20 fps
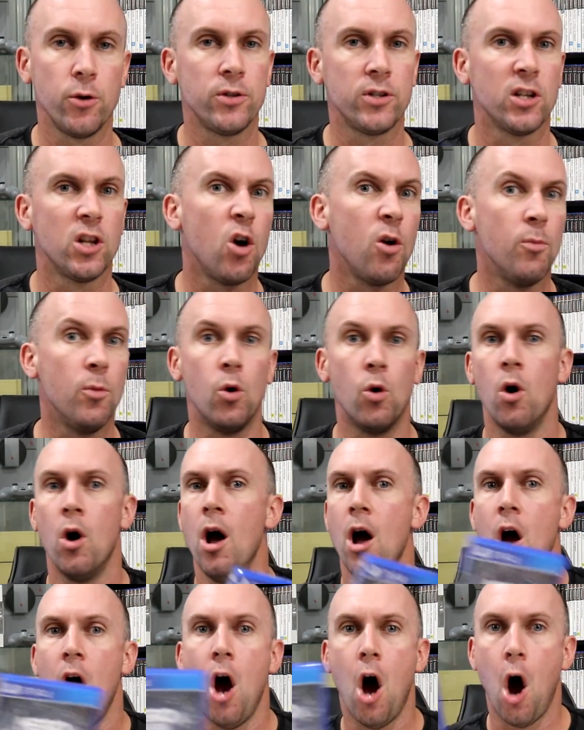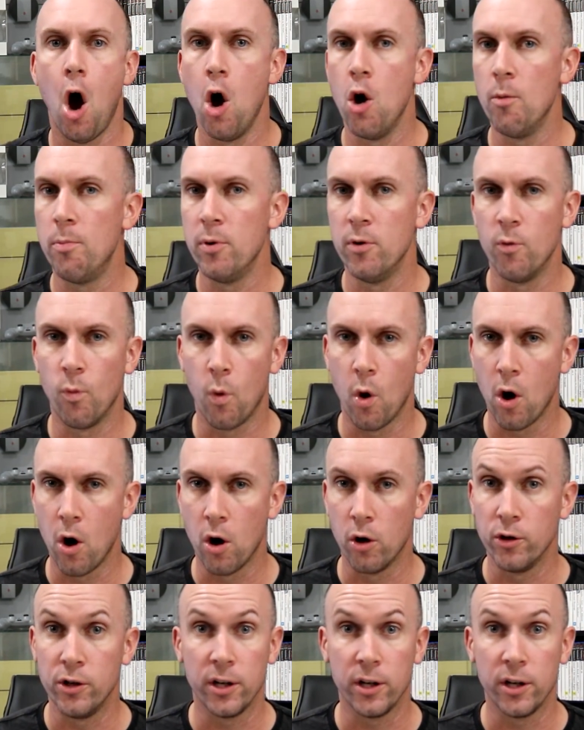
It's a lot more open world.